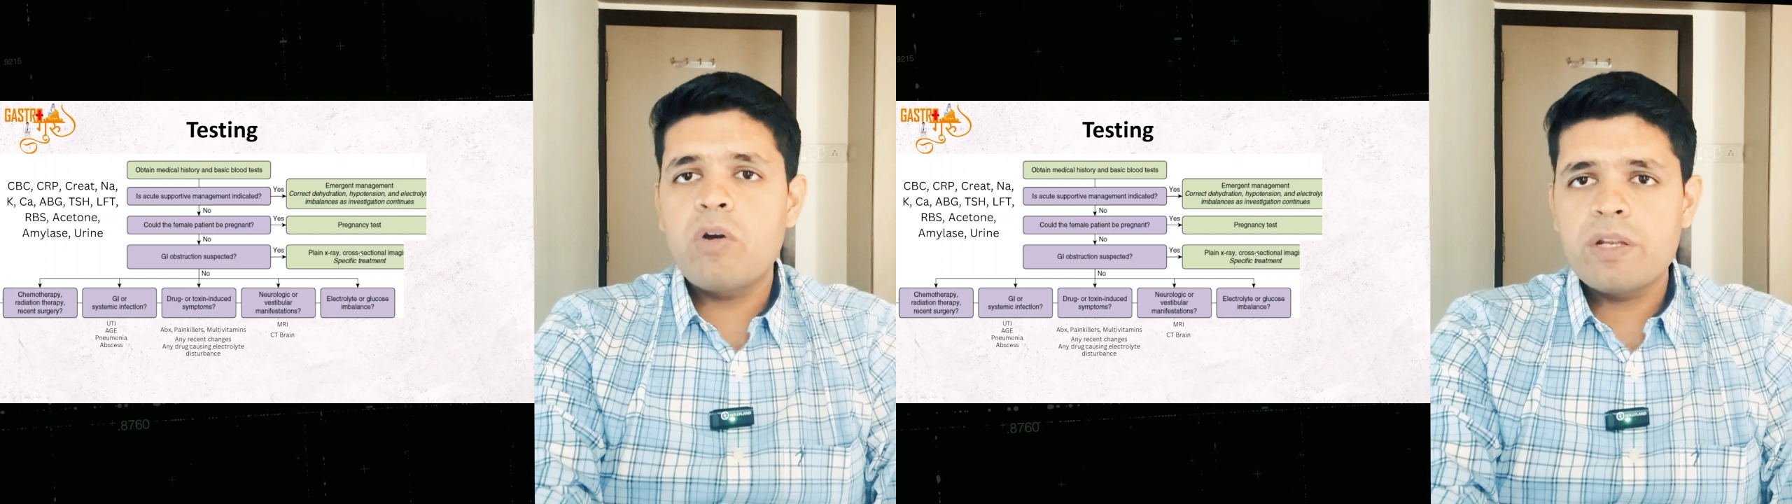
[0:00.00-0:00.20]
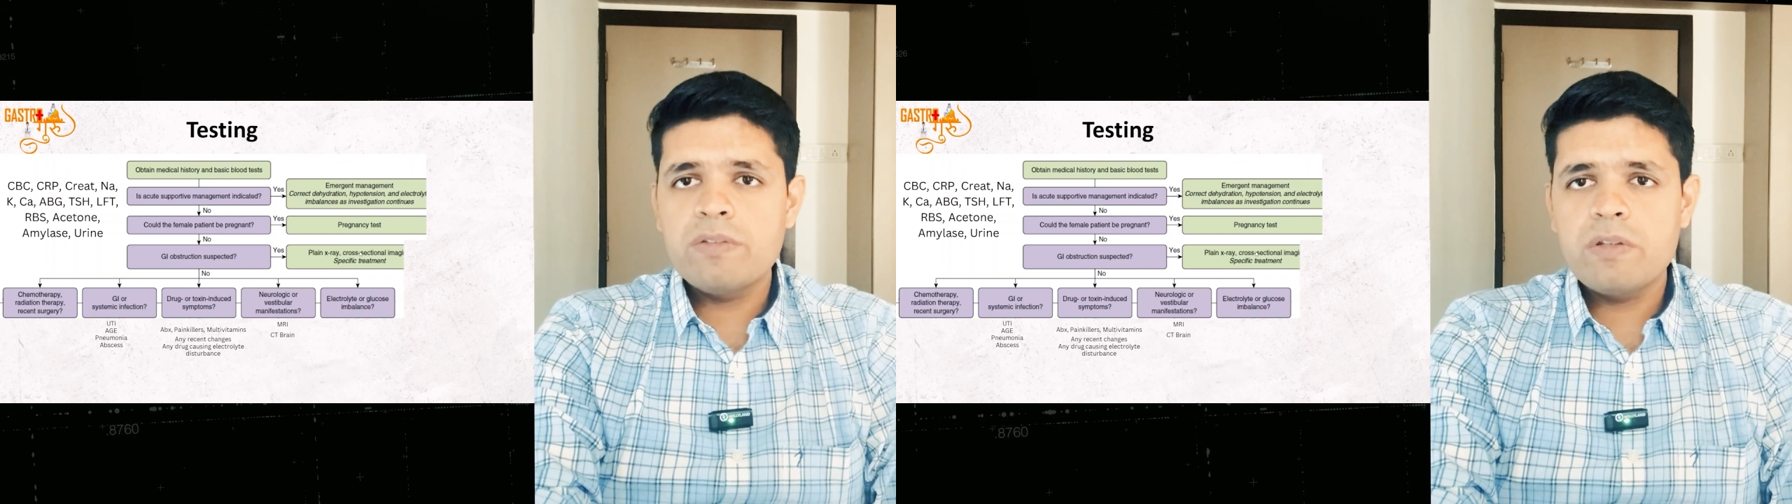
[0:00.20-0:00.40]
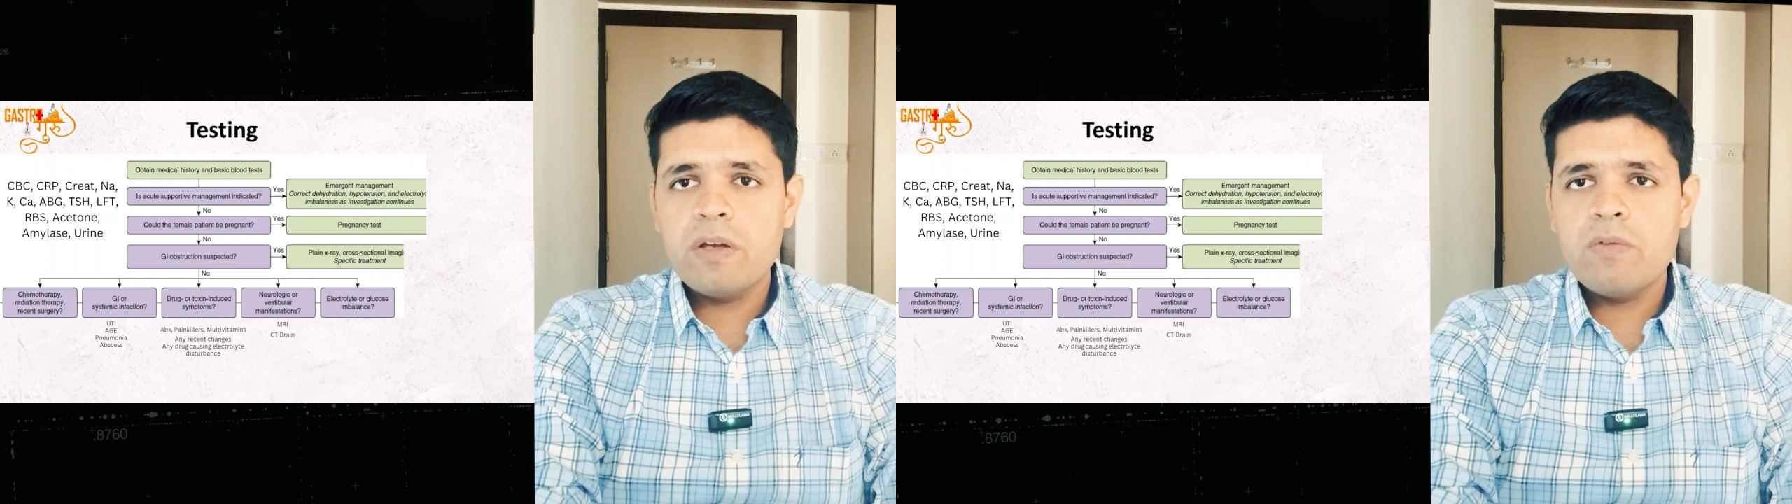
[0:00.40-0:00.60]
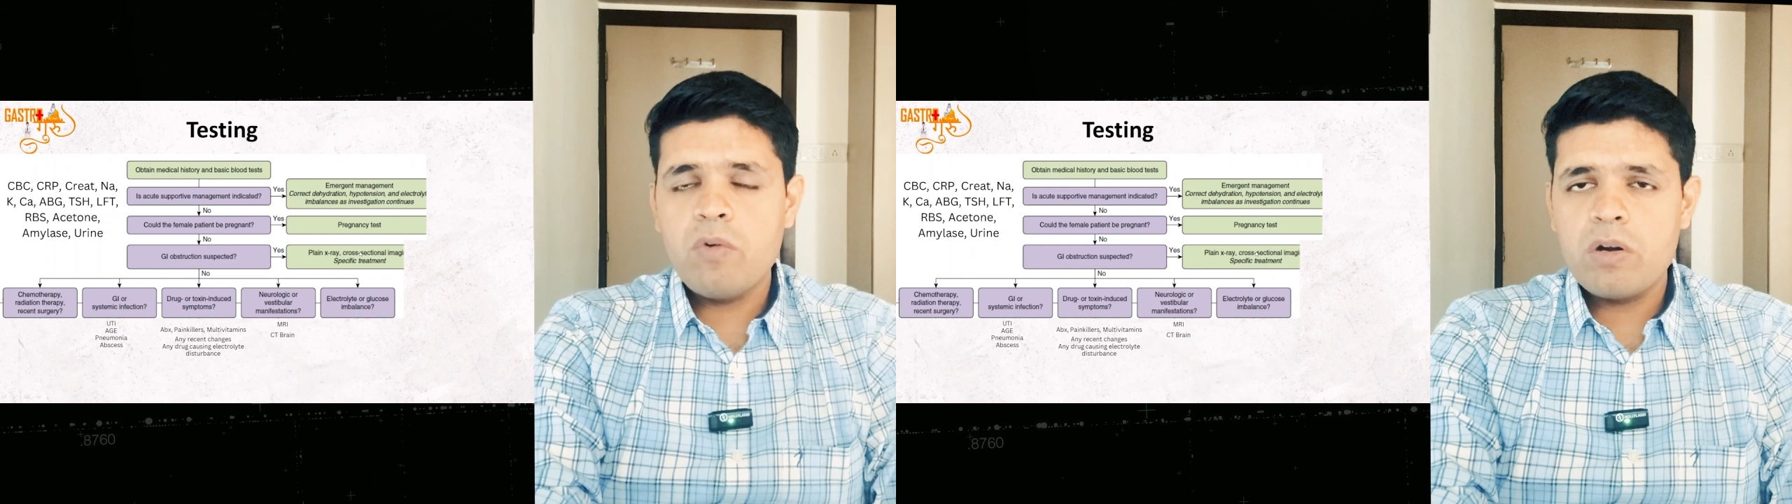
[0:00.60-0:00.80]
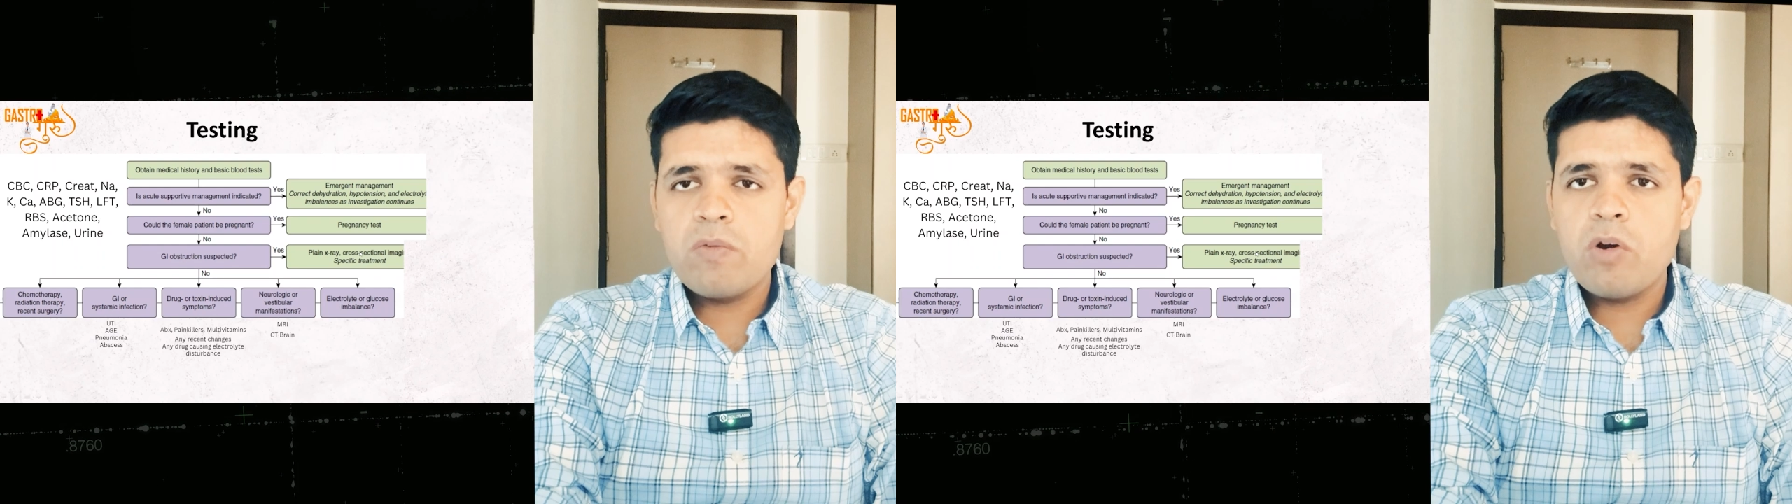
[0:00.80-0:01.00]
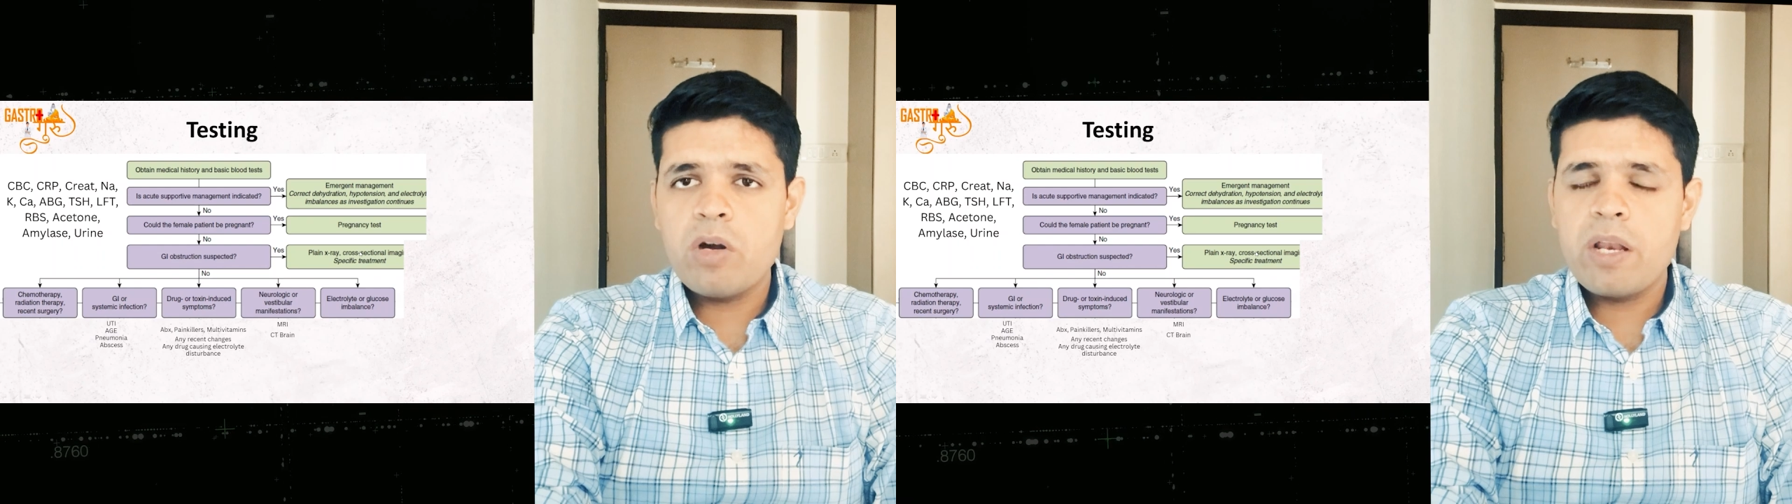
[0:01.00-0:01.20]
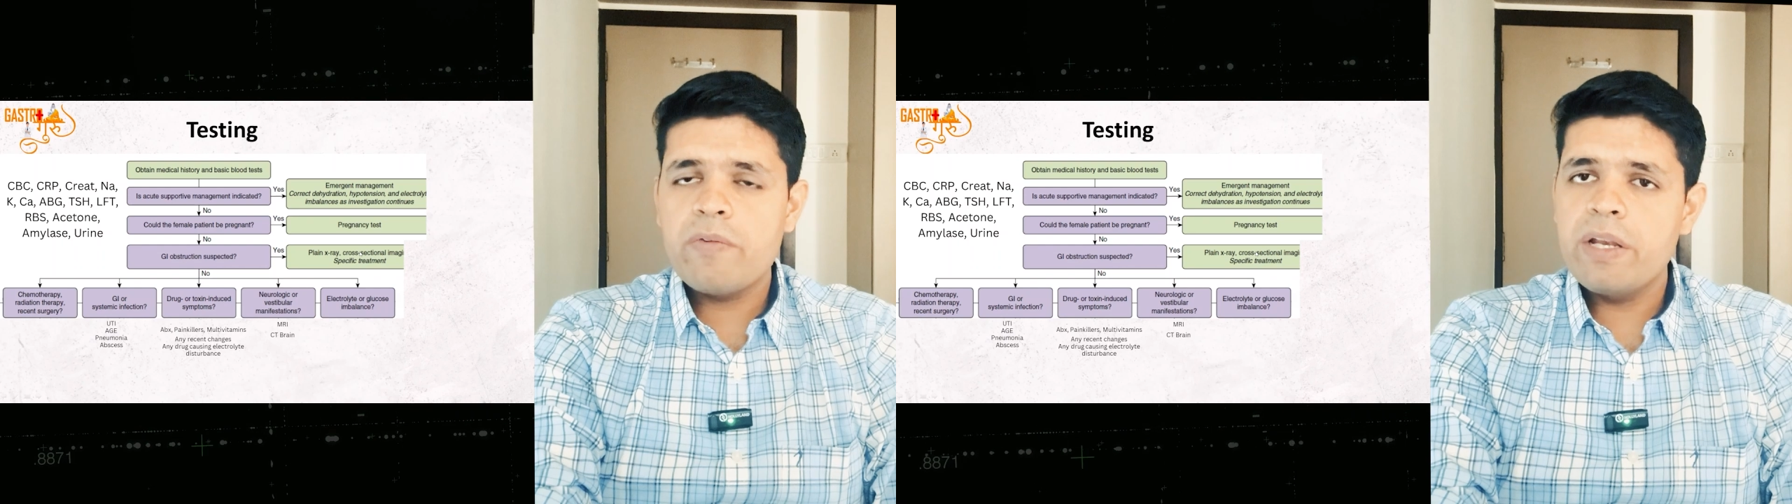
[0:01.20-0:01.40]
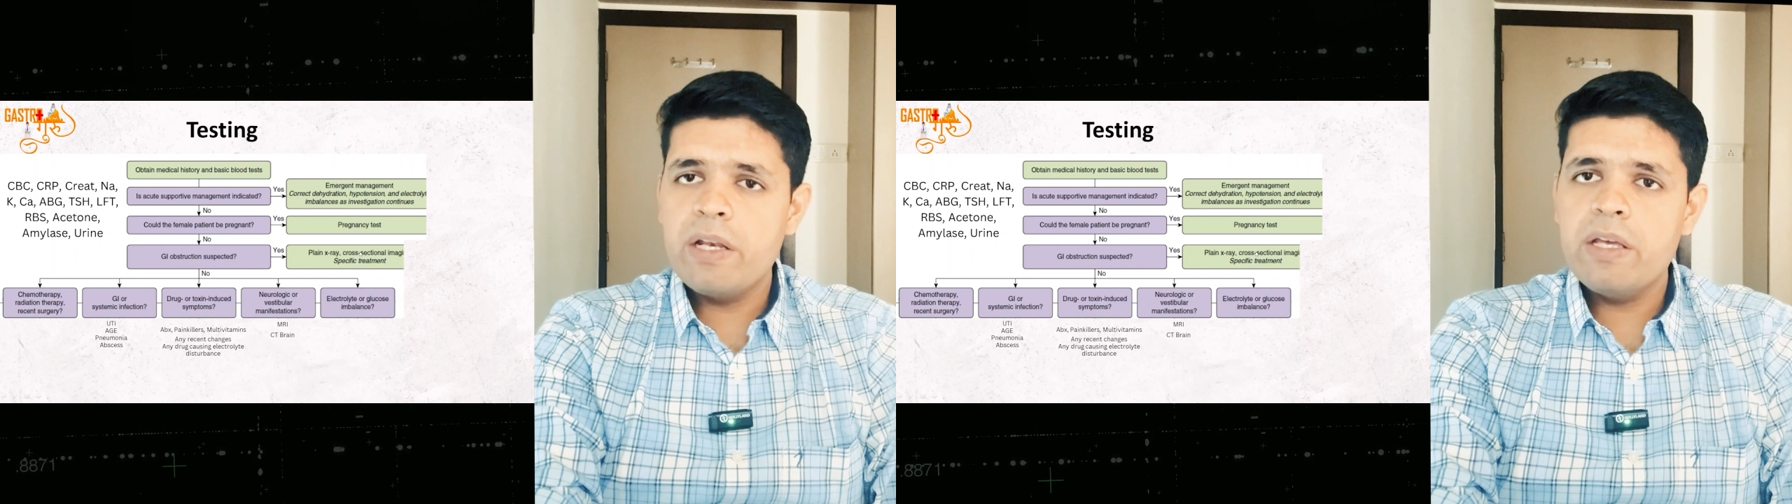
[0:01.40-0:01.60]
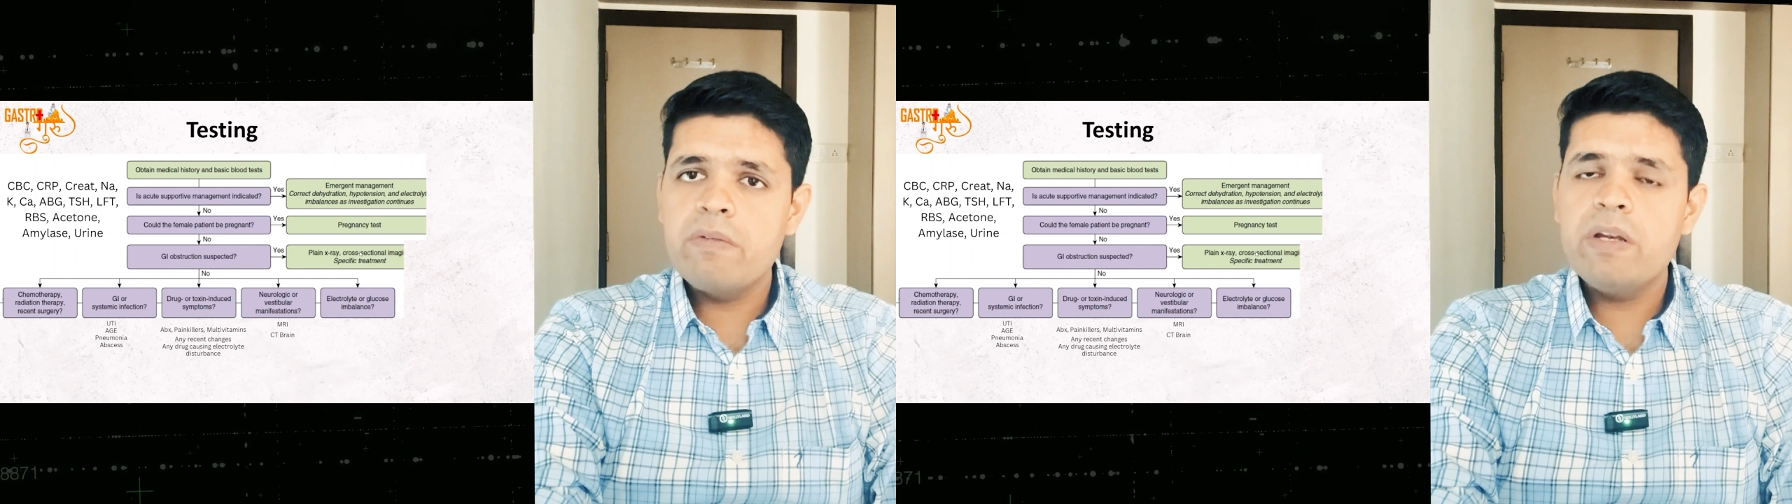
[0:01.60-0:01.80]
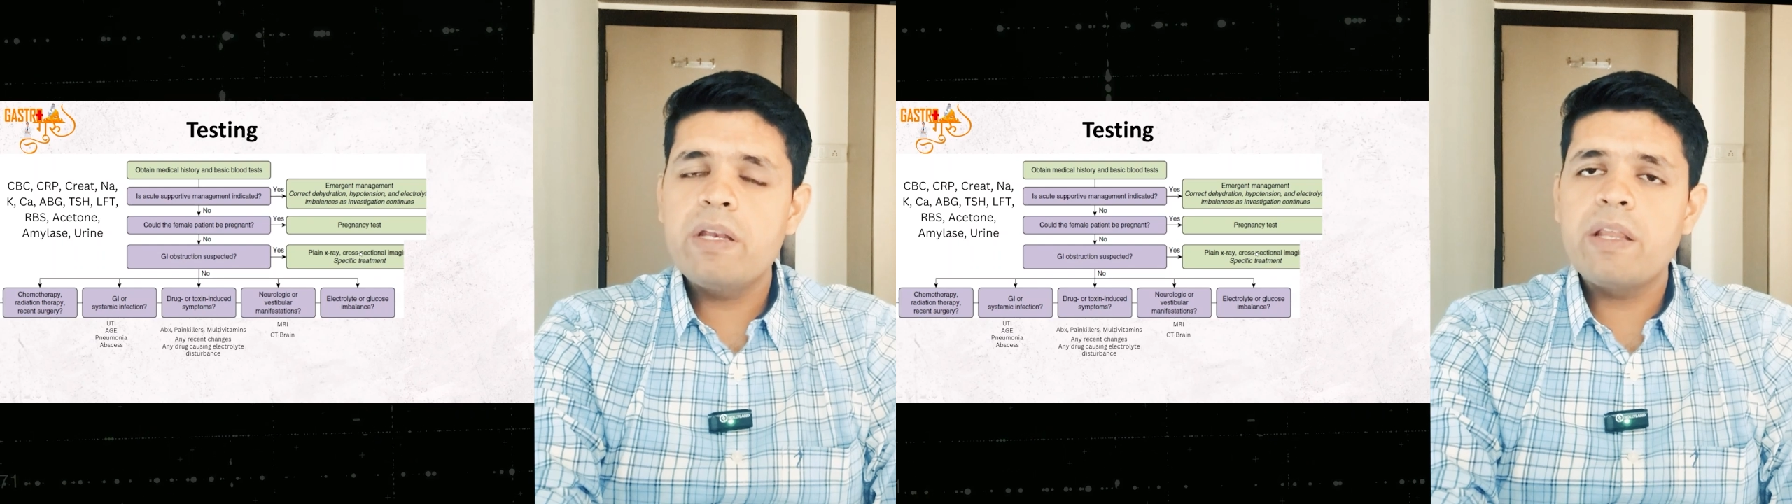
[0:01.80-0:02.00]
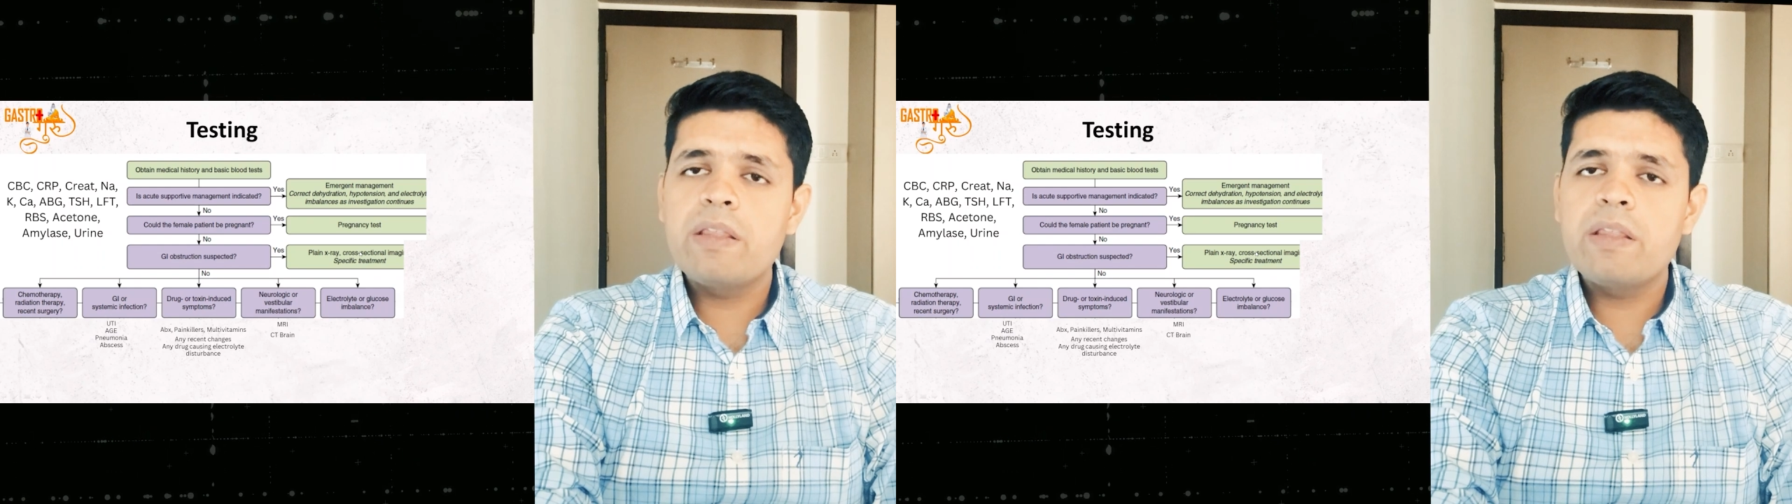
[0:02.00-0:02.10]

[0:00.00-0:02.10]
what are we dealing with,